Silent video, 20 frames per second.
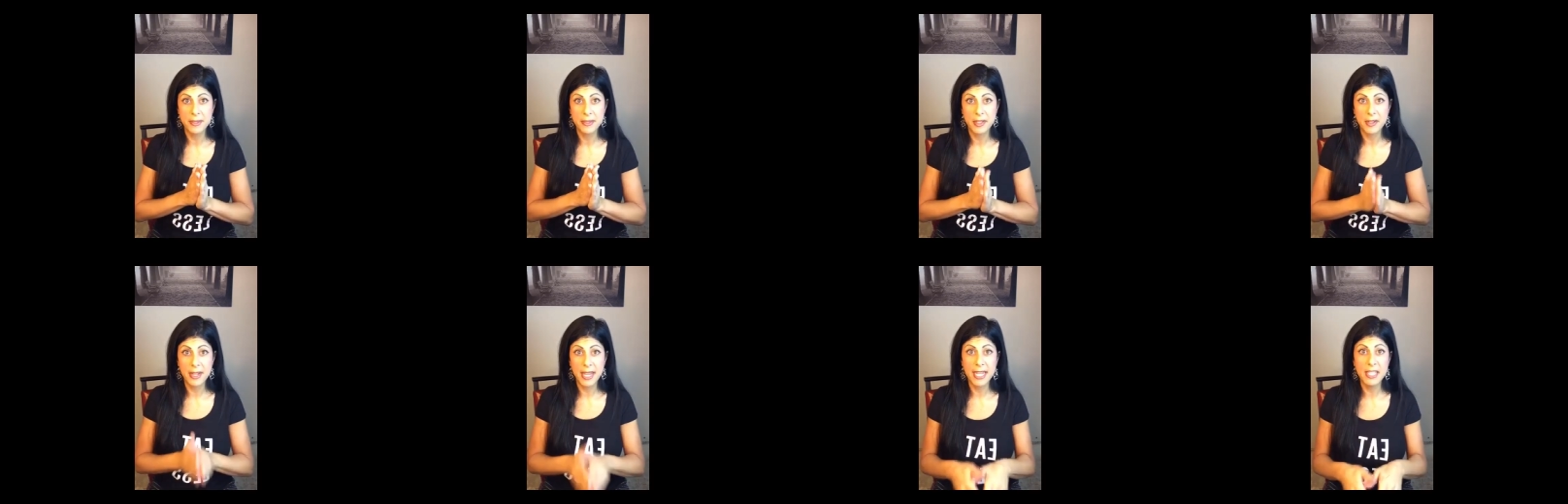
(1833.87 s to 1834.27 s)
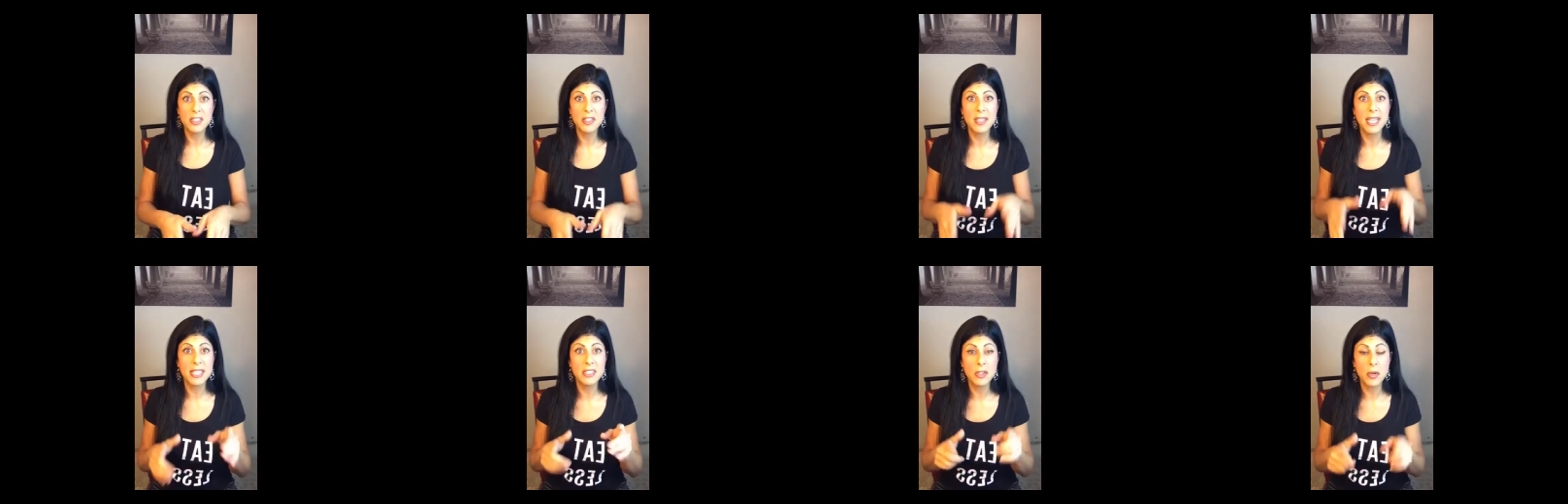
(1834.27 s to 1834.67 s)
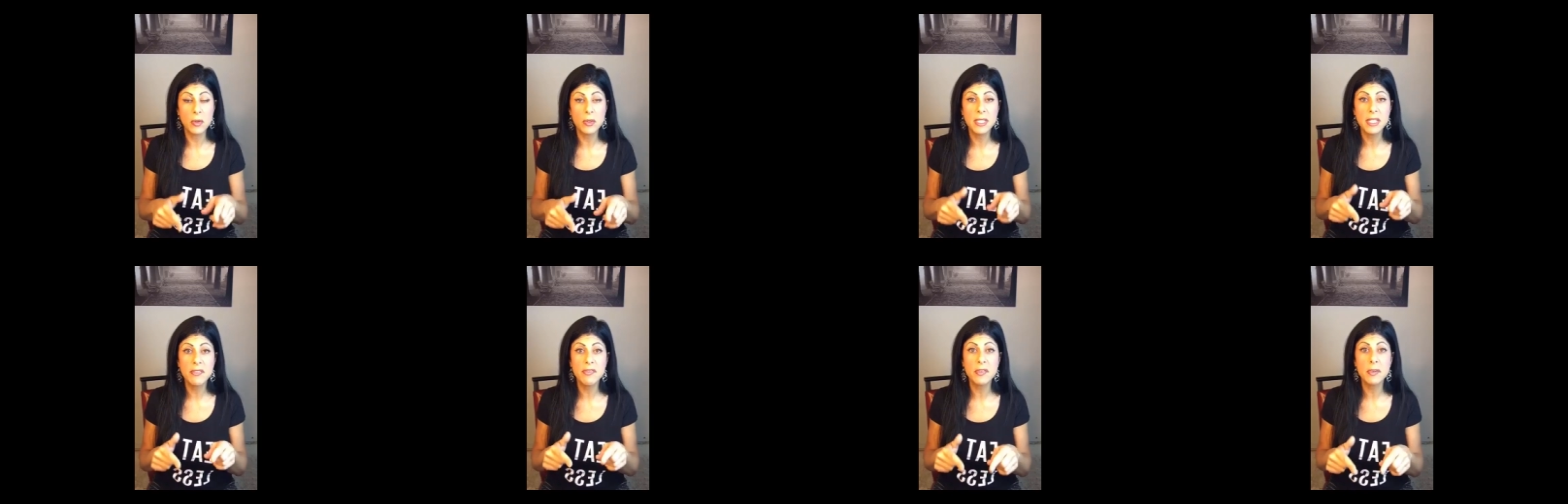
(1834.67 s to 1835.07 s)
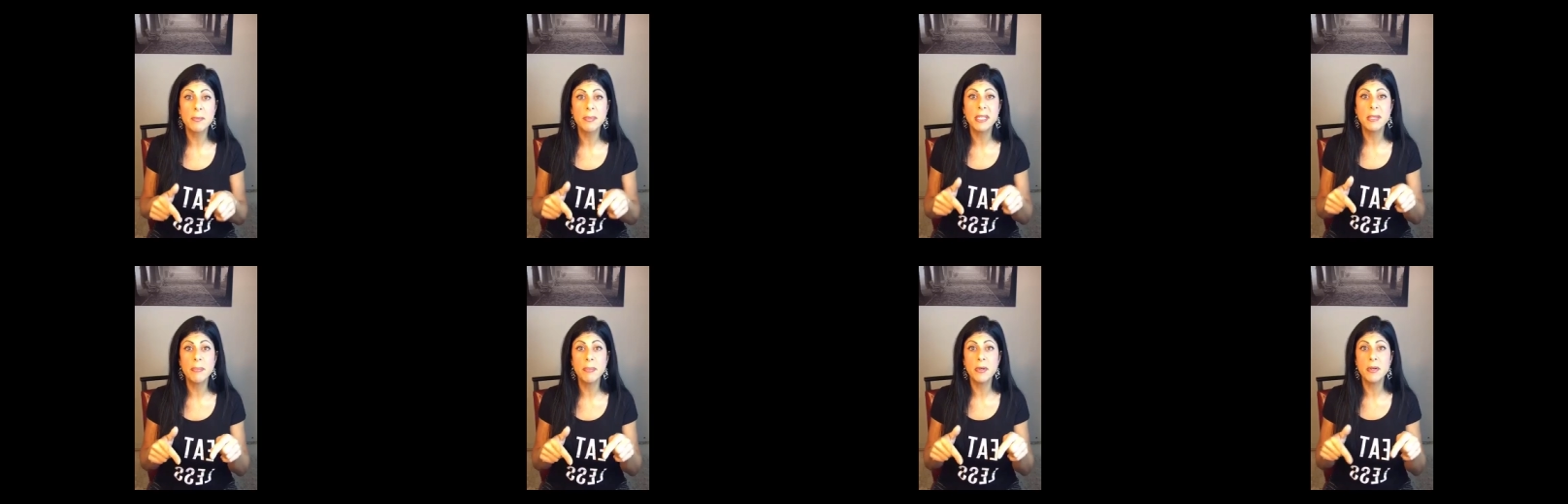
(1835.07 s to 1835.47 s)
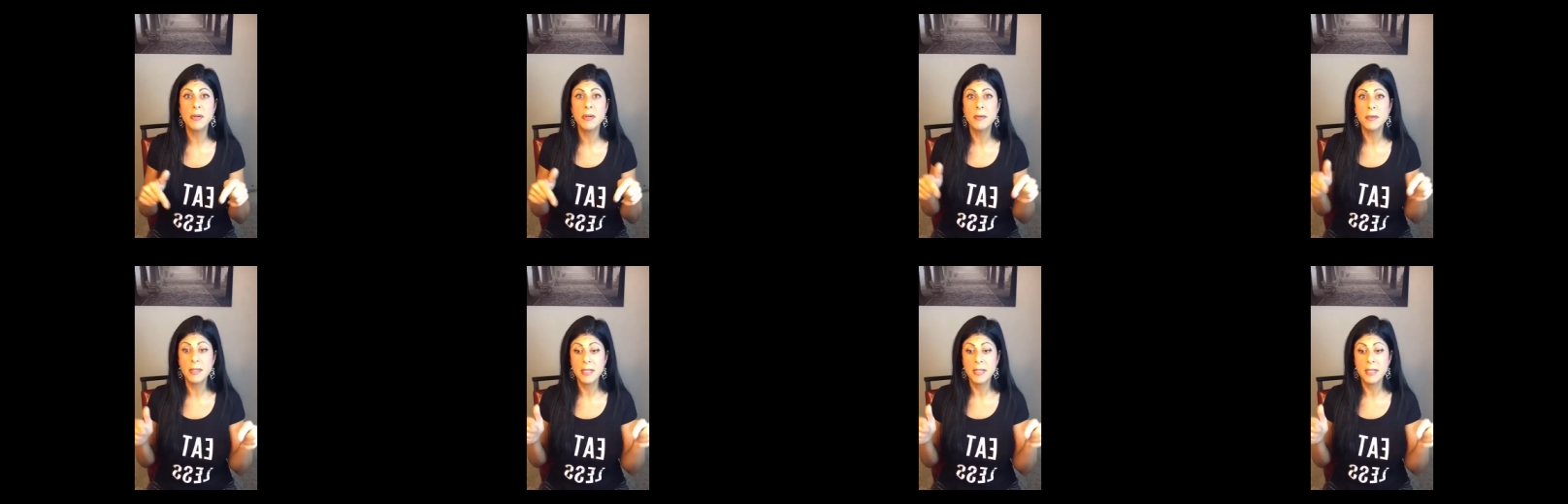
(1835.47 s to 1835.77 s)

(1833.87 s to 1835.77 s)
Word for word: Okay, so that's only for people